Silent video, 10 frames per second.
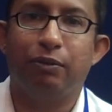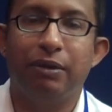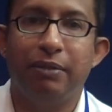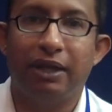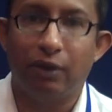We
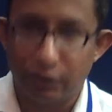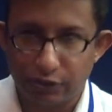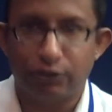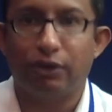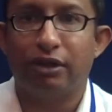may
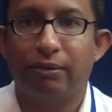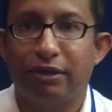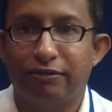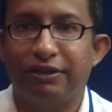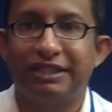also talk
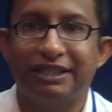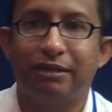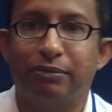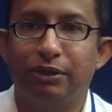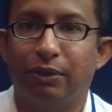about, for
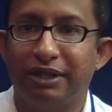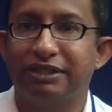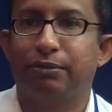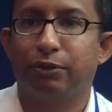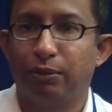example, what is
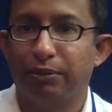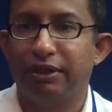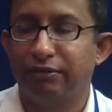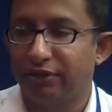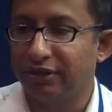
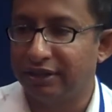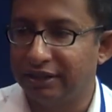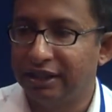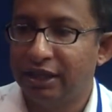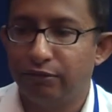appropriate for
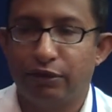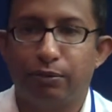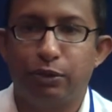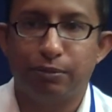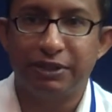a
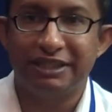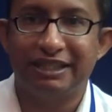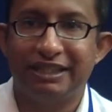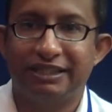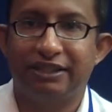poor
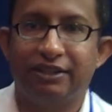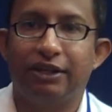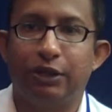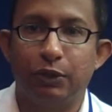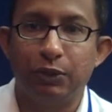person, etc.,
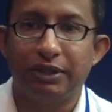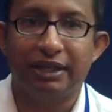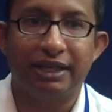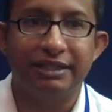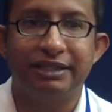to
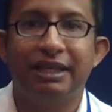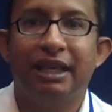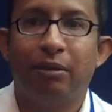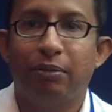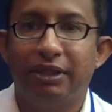utilize,
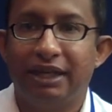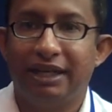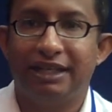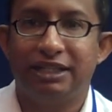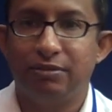but that
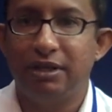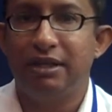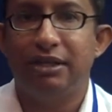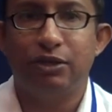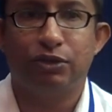has to
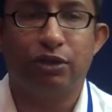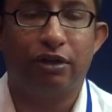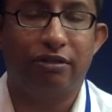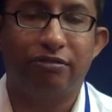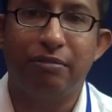be
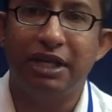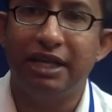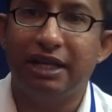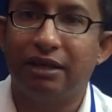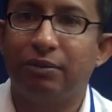sort of
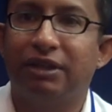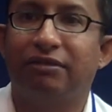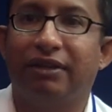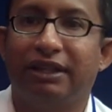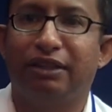mediated with the
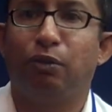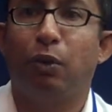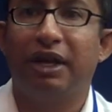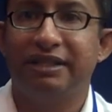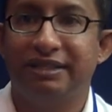fact that
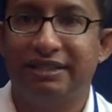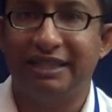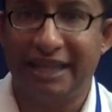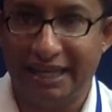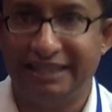what is in
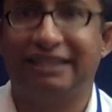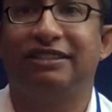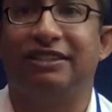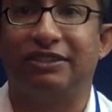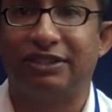
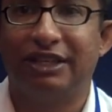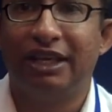existence.